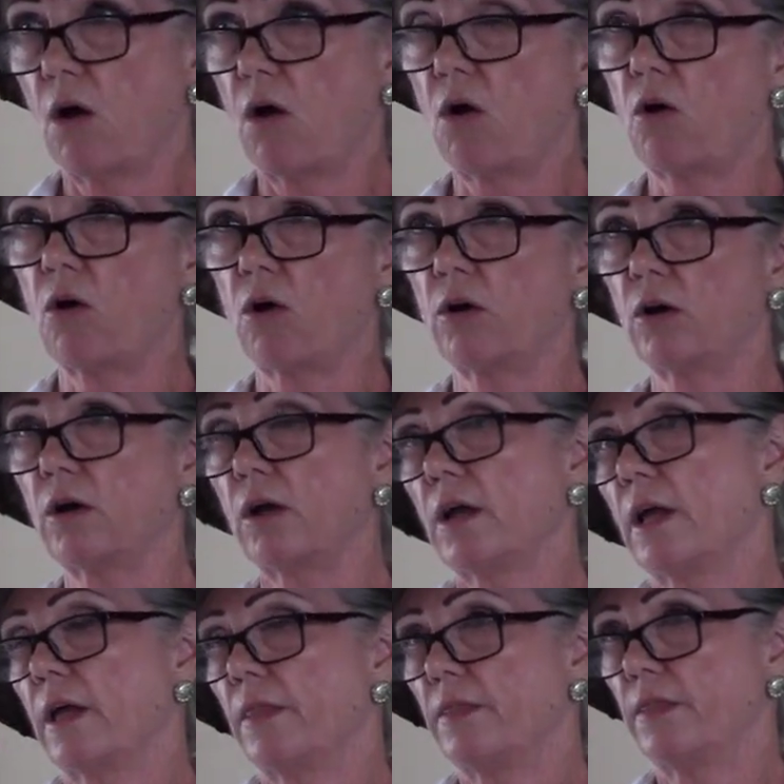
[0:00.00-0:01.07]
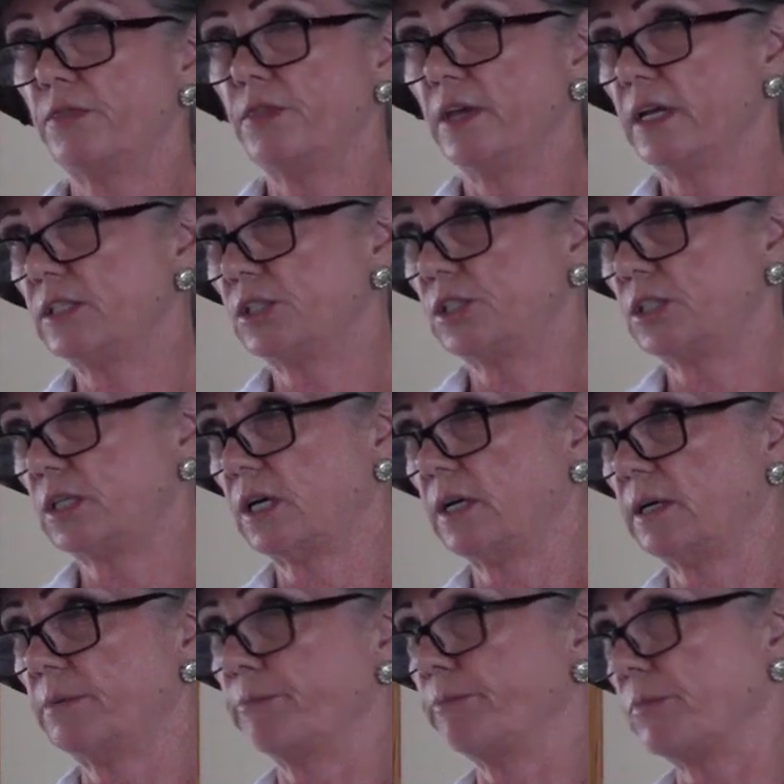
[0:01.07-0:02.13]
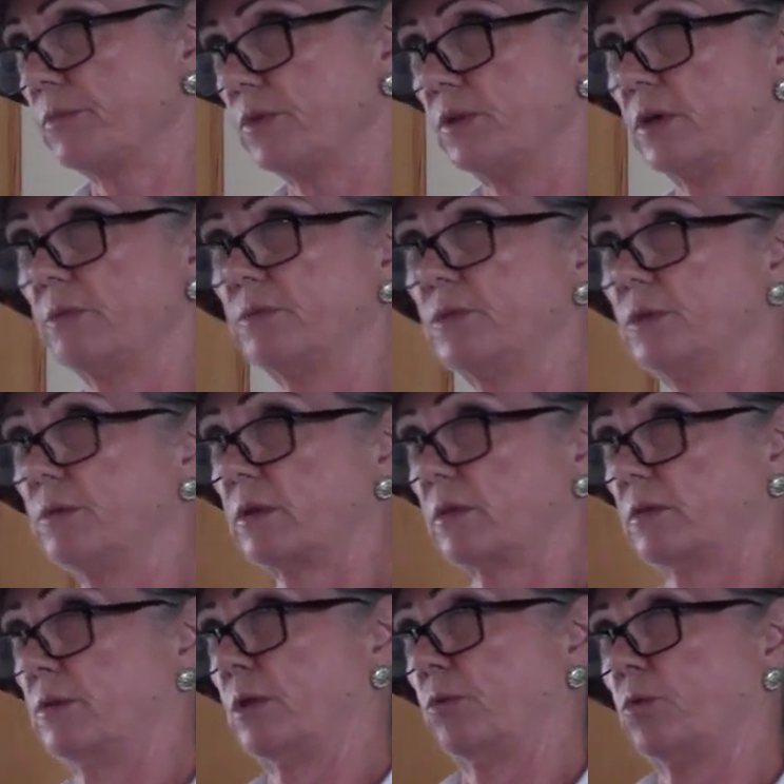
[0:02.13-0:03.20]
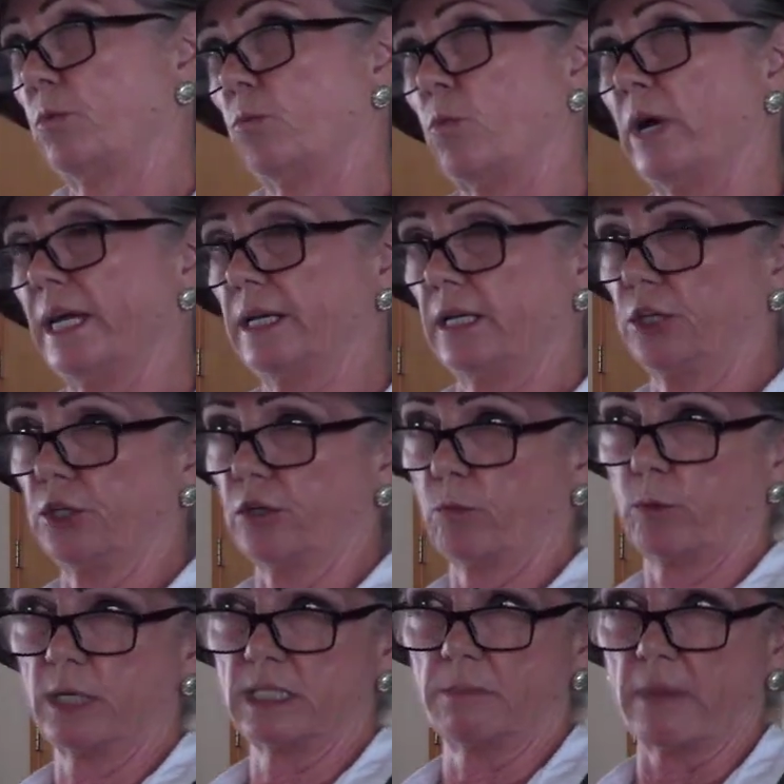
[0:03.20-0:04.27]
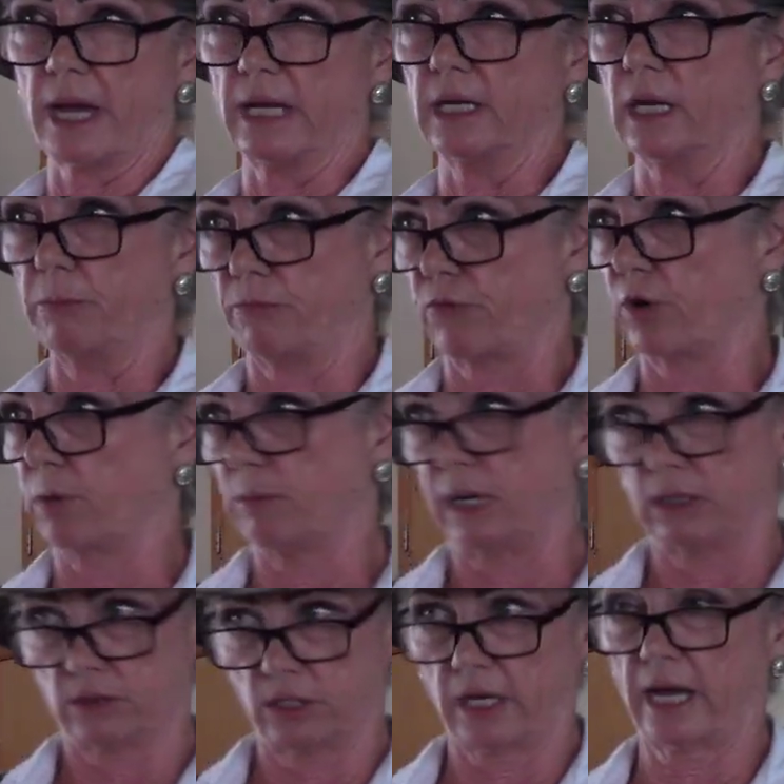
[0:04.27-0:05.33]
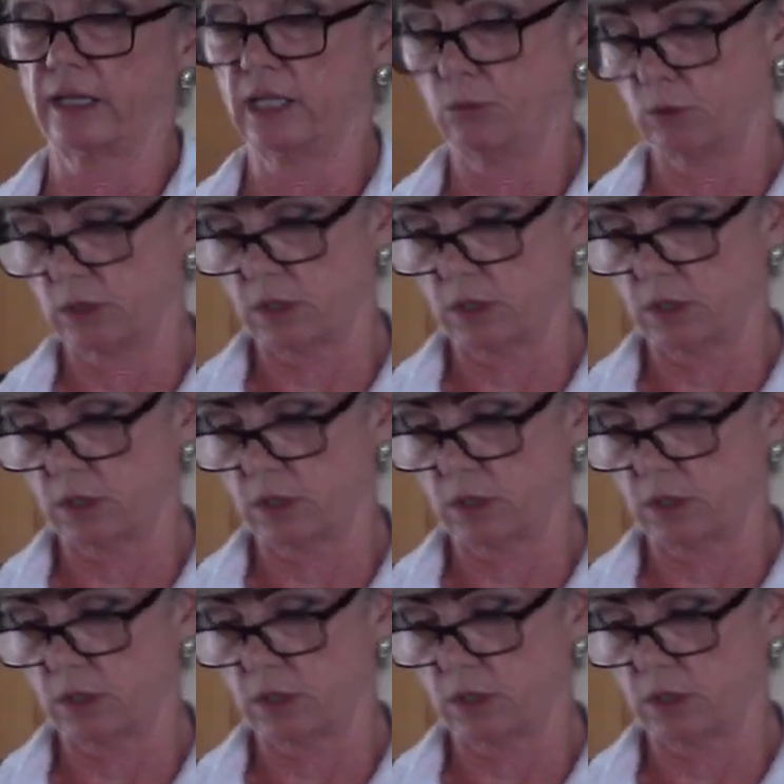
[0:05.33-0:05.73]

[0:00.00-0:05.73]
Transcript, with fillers: or it's uh, the, the, the, way, you know, the what it's made of, like Kathy was